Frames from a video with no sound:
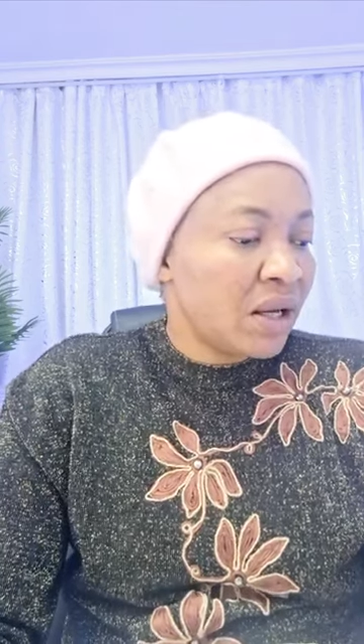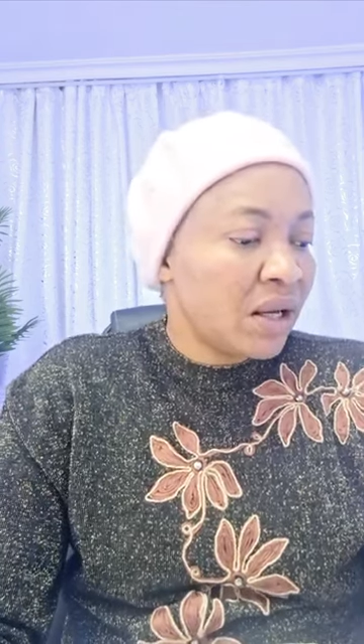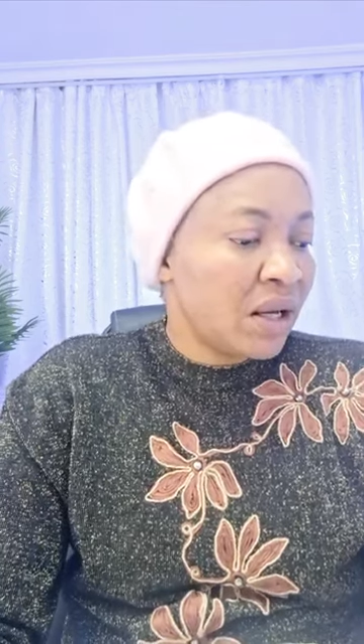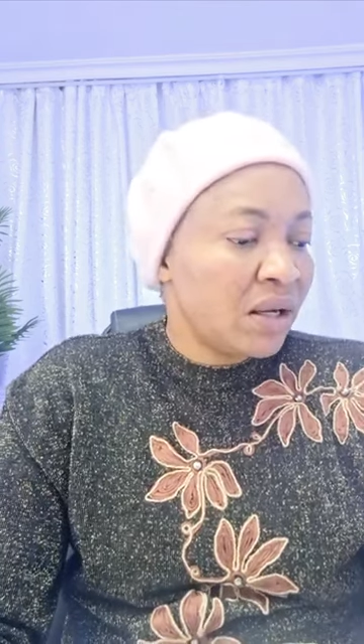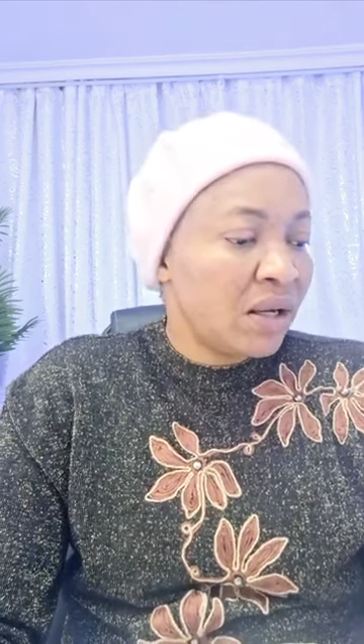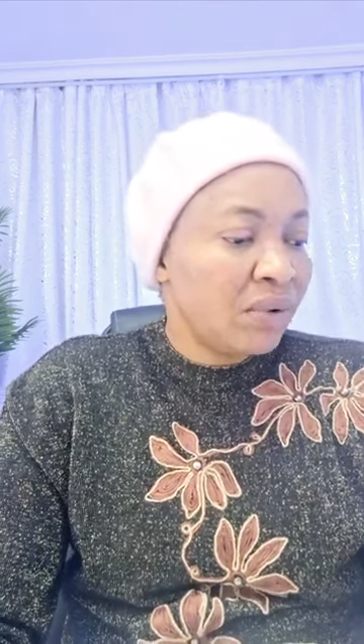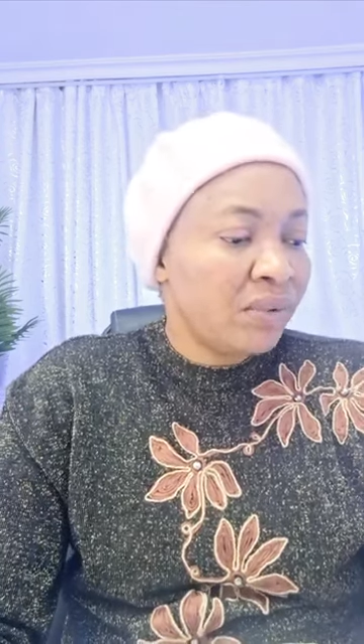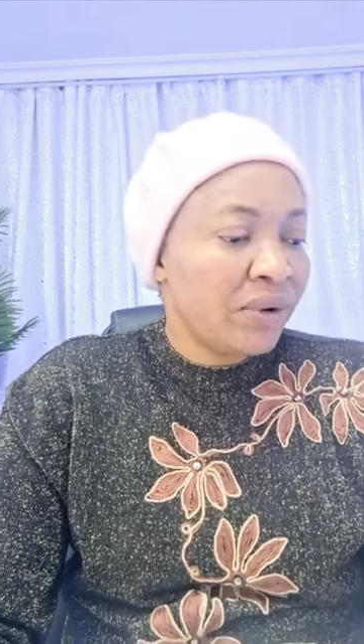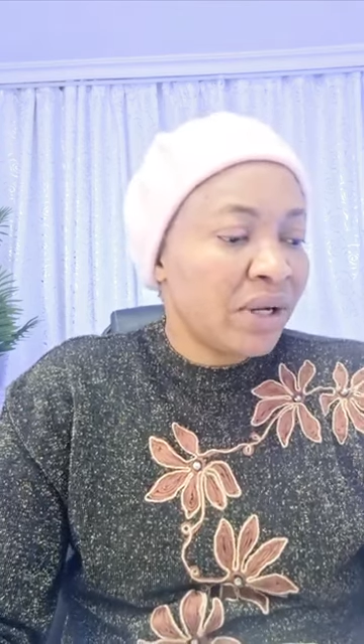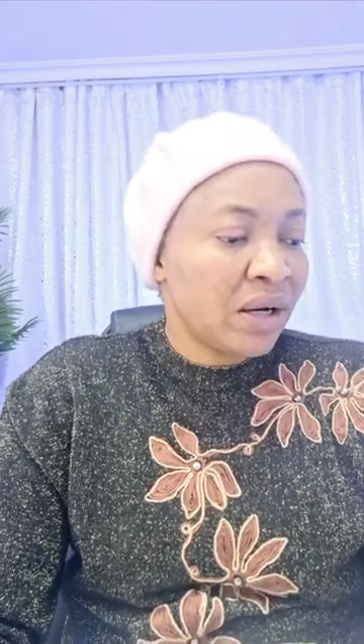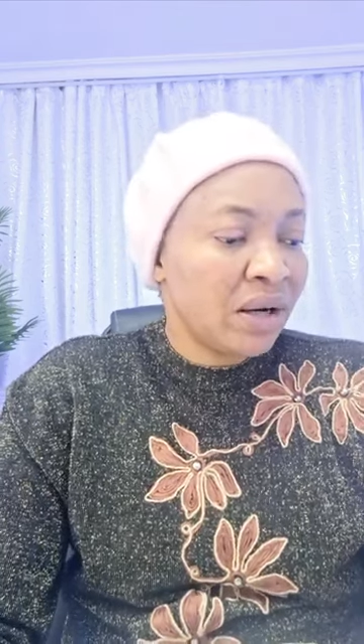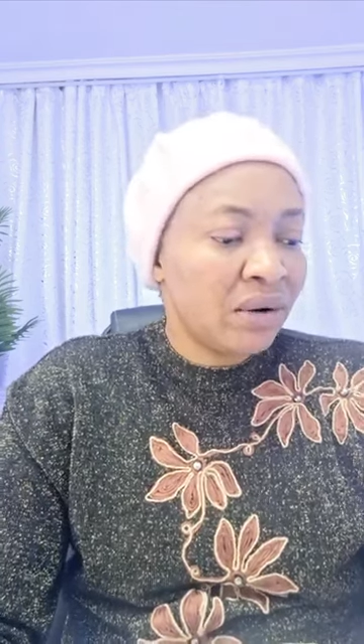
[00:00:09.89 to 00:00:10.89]

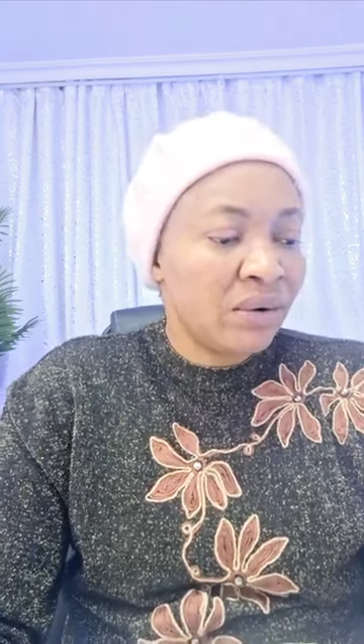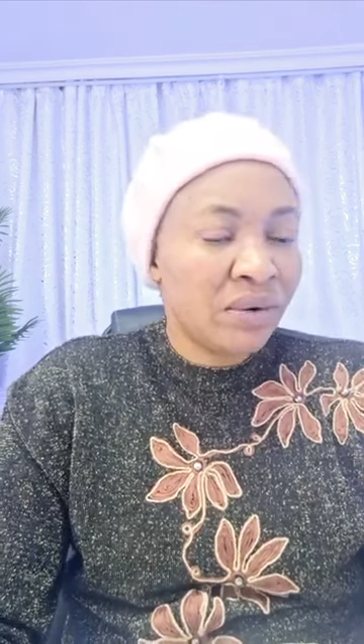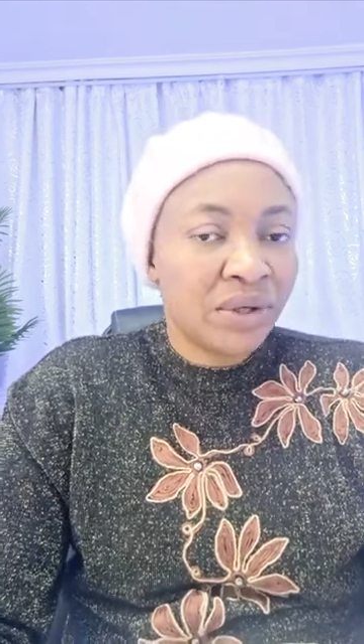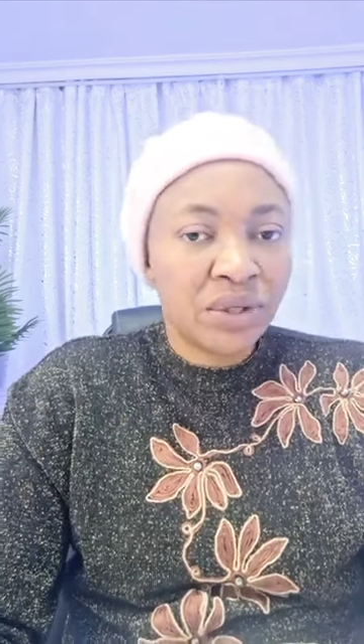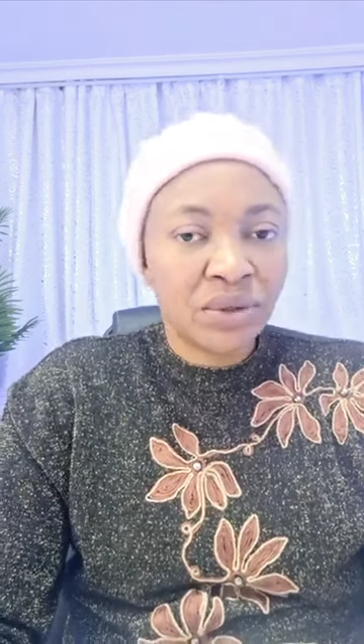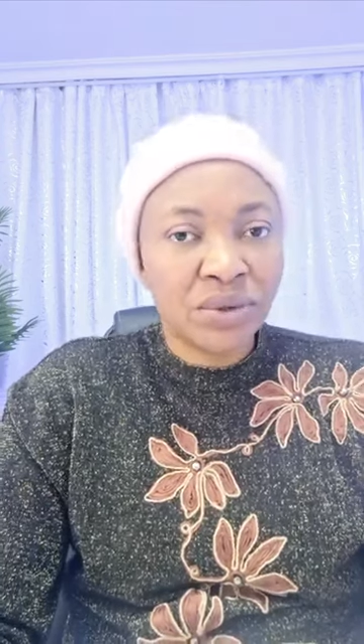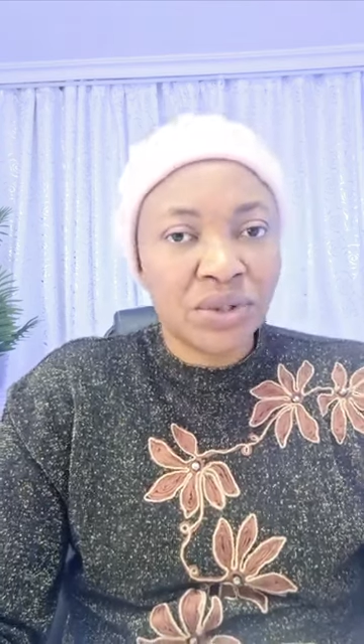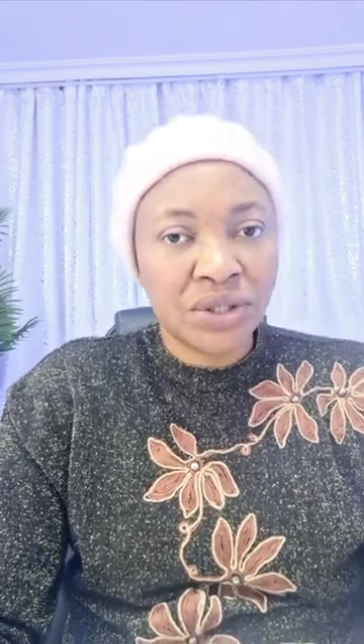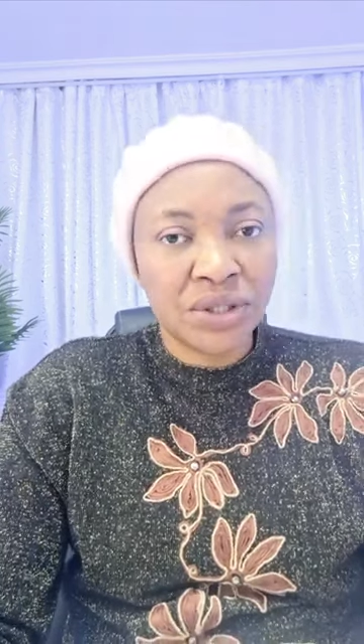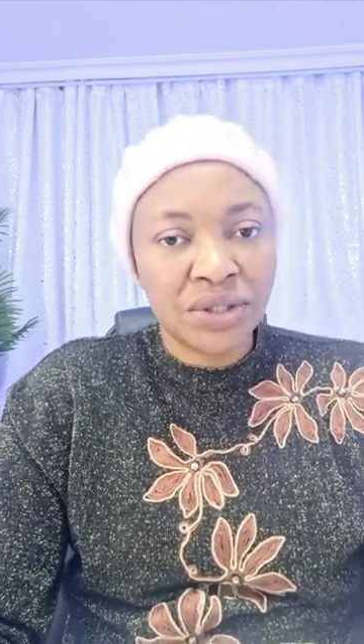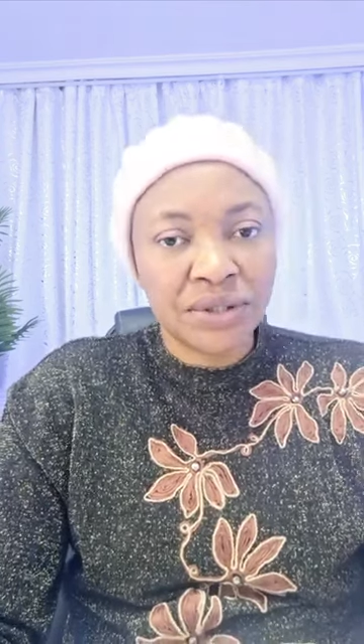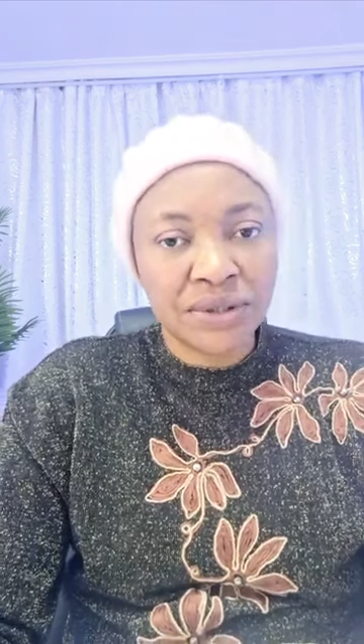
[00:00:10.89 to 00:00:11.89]
Hallelujah. Glory to
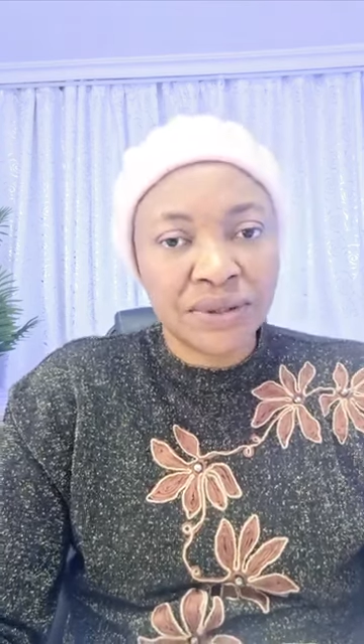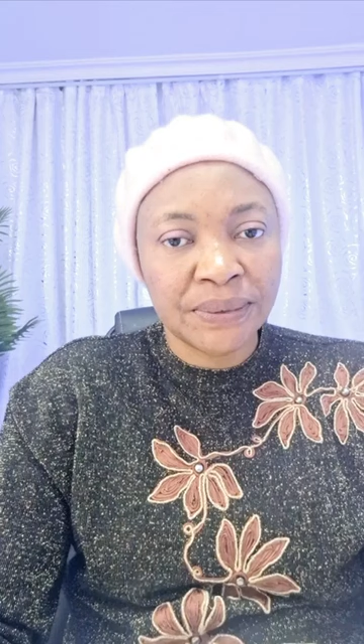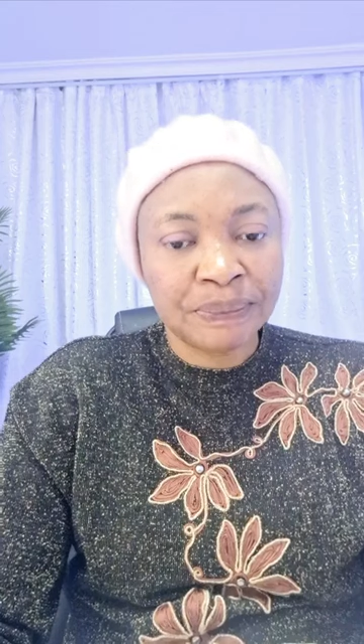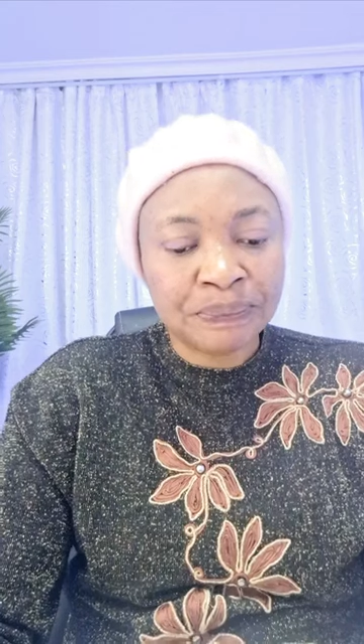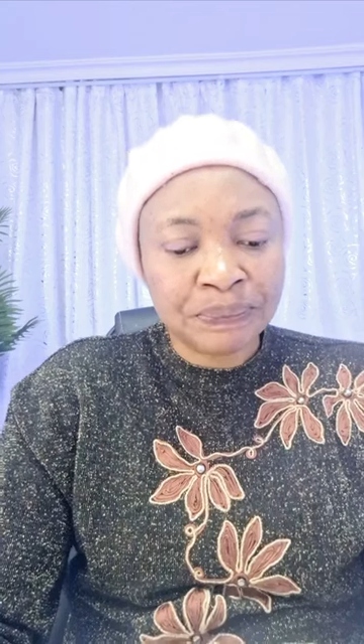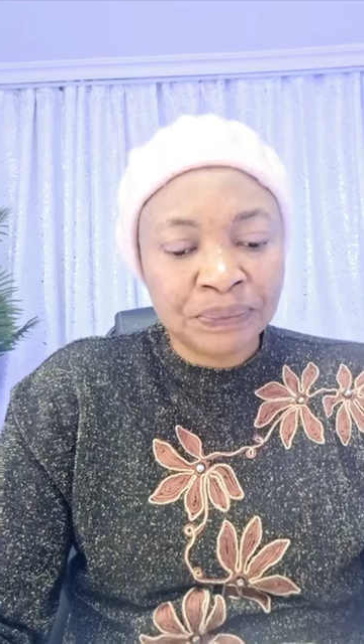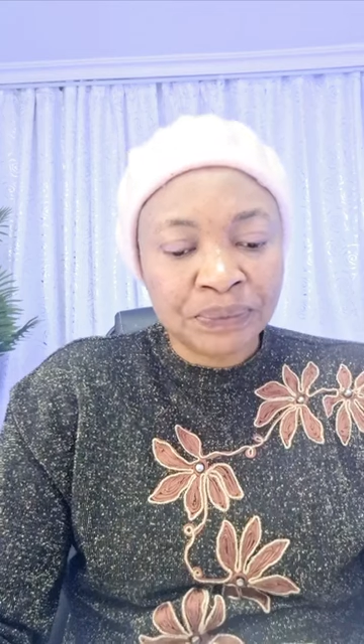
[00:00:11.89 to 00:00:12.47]
Jesus.